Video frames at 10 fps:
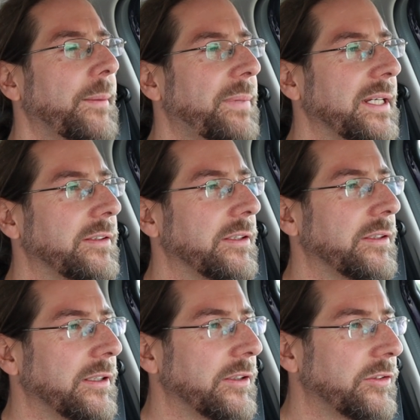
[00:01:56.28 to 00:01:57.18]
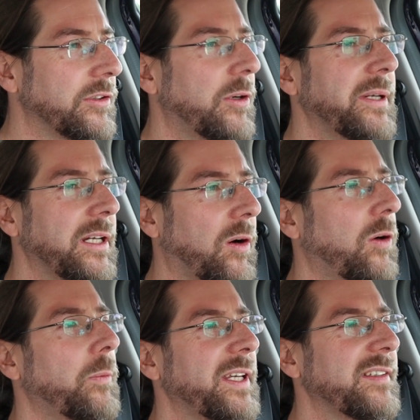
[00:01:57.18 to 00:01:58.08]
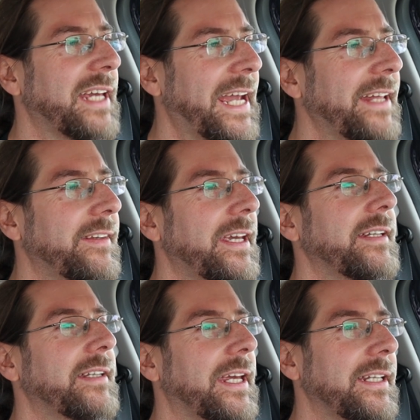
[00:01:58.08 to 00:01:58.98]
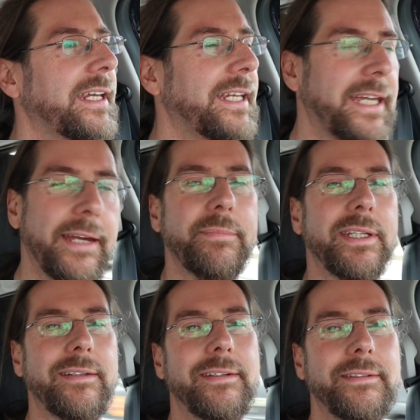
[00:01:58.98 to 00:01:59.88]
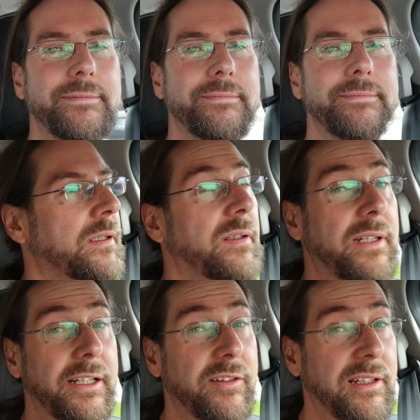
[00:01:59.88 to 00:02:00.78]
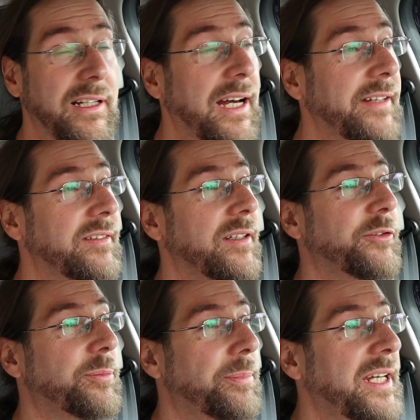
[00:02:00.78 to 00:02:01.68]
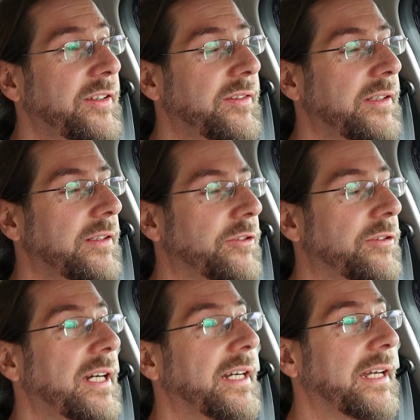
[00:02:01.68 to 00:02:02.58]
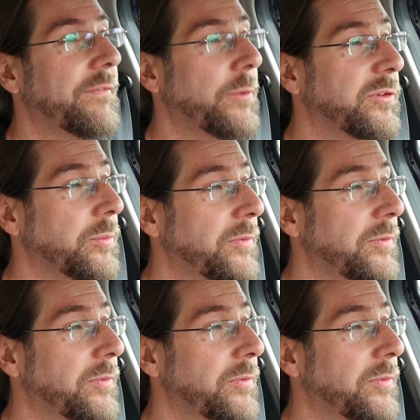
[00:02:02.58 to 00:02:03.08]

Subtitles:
but the Zoe always had that and they kept it. There's lots of space in the trunk. I was